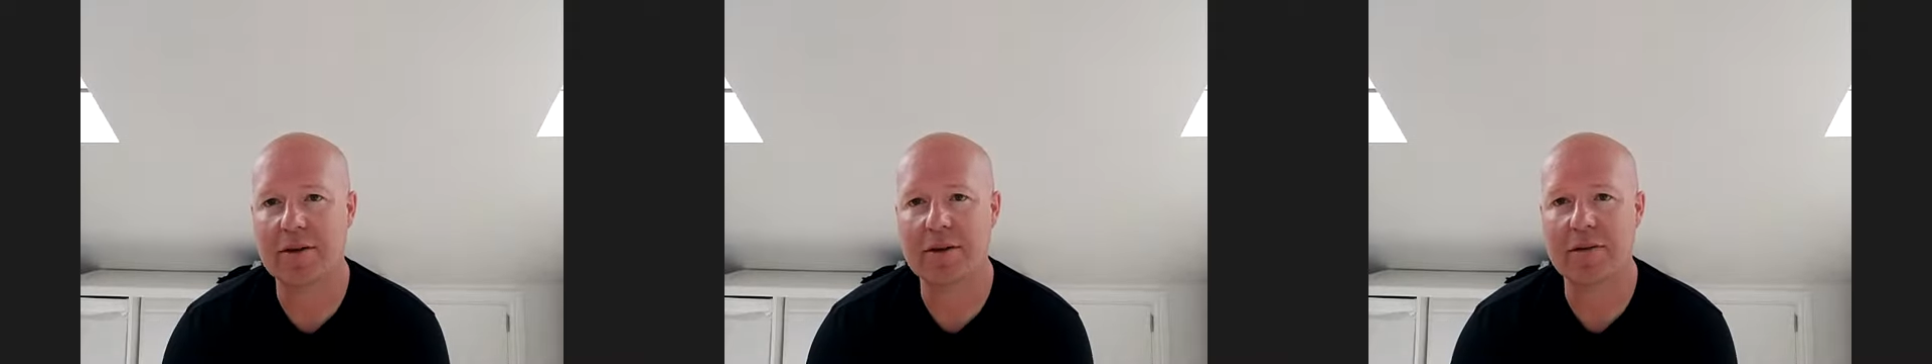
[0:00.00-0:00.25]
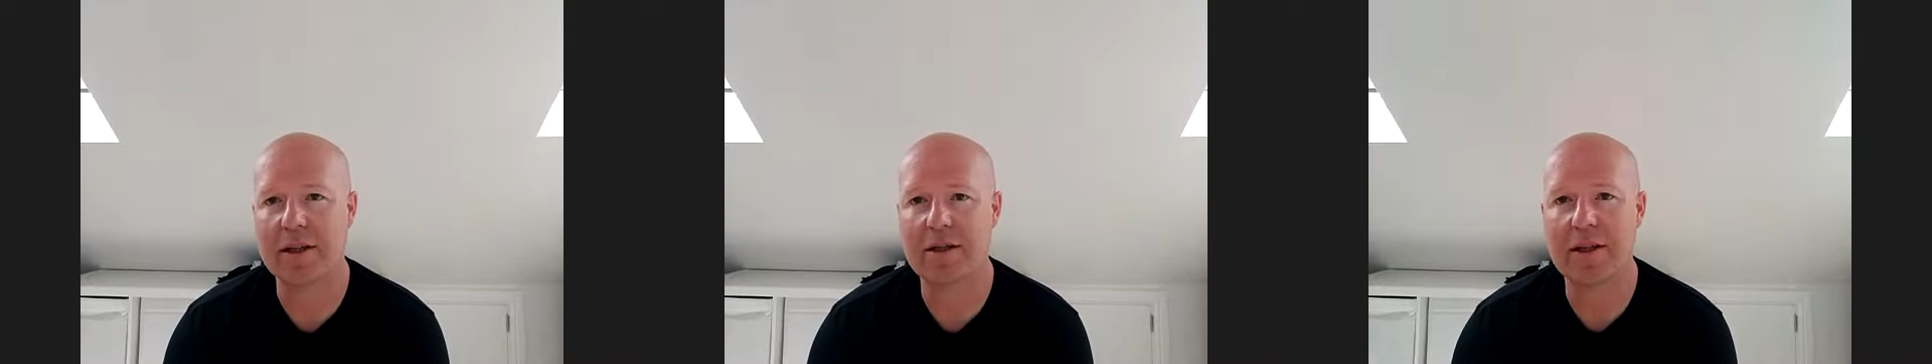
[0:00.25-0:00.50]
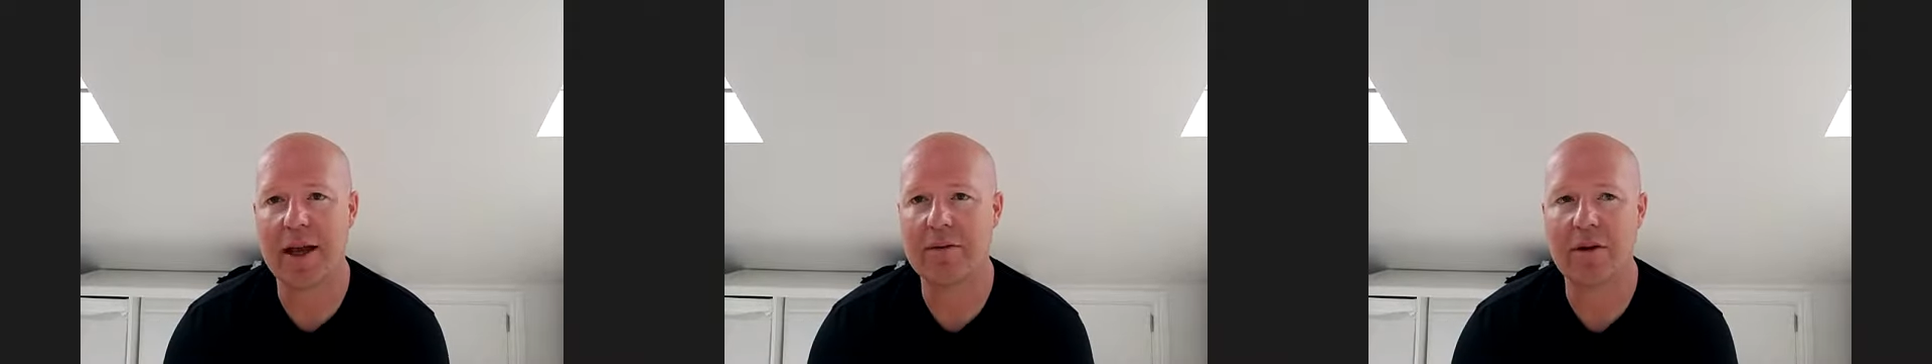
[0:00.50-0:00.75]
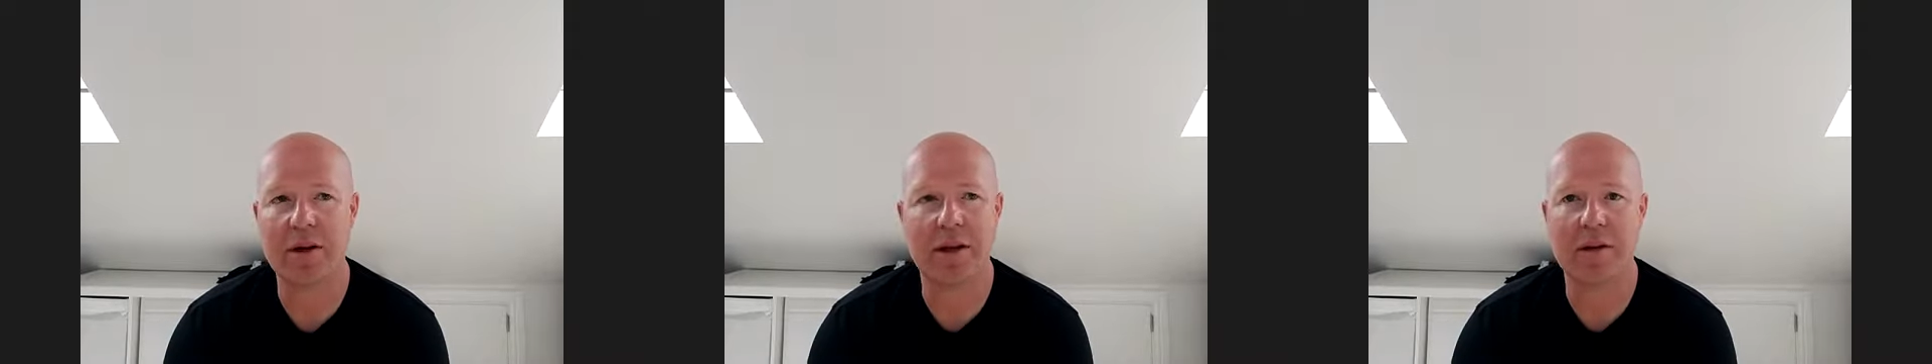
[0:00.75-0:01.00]
of their day
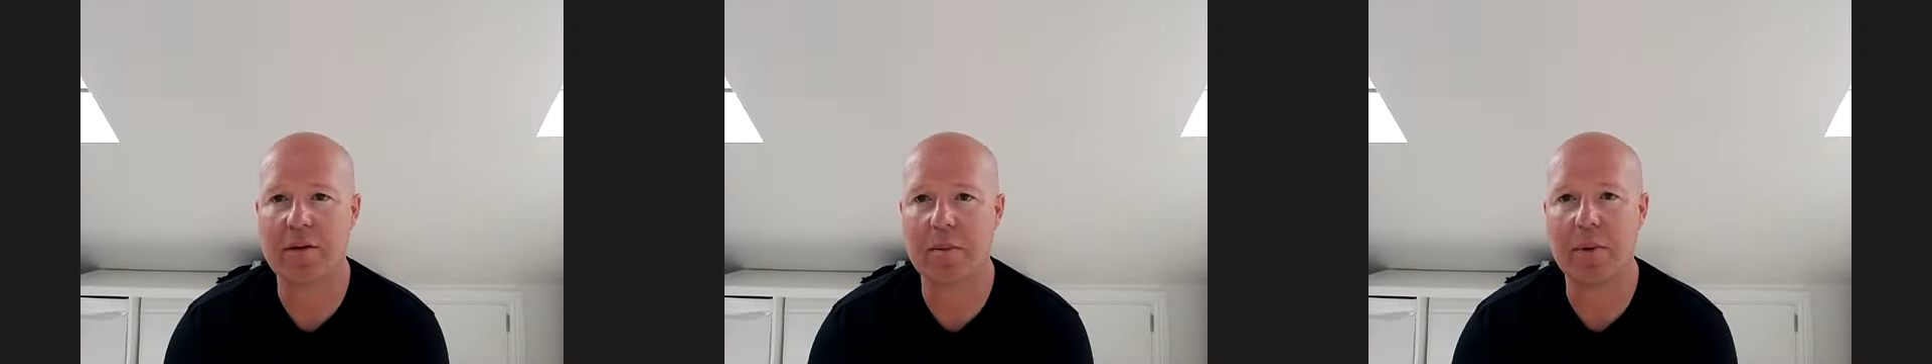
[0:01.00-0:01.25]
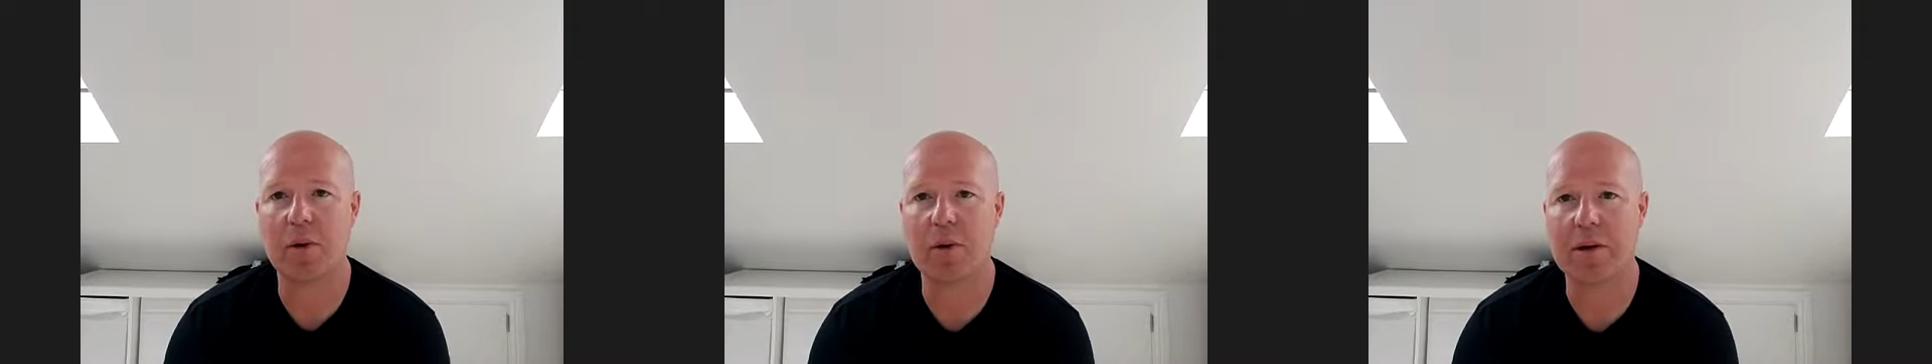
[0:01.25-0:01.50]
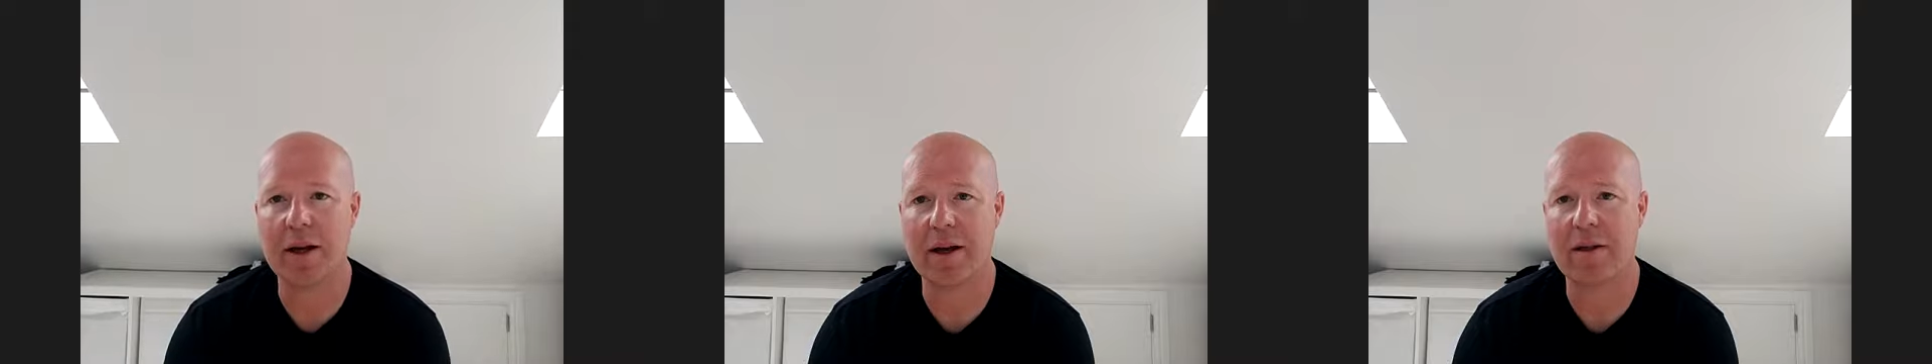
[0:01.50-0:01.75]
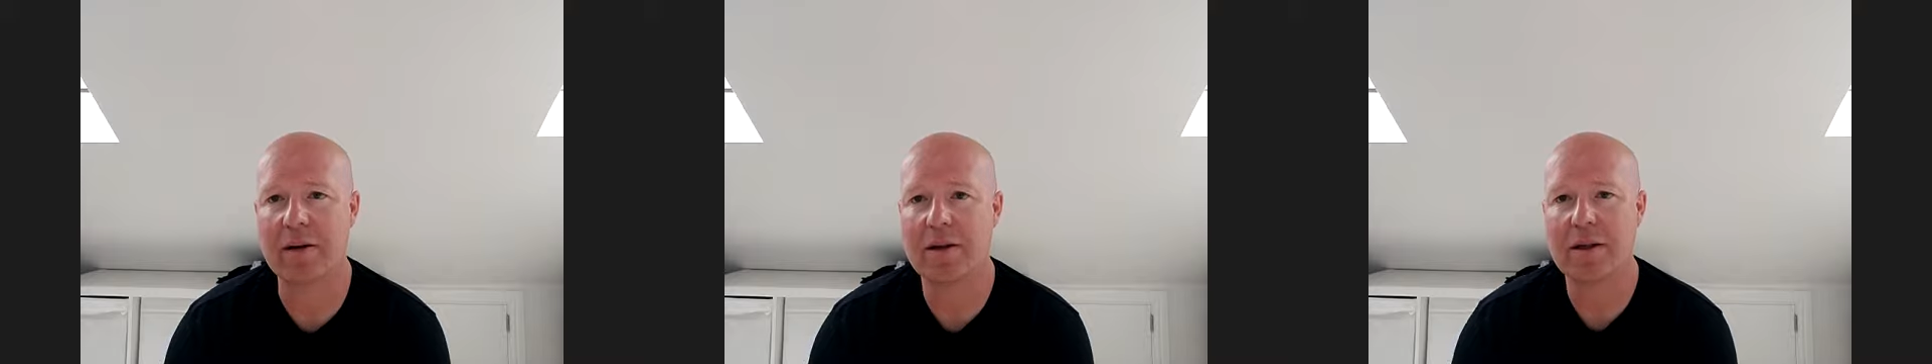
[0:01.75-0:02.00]
running a report now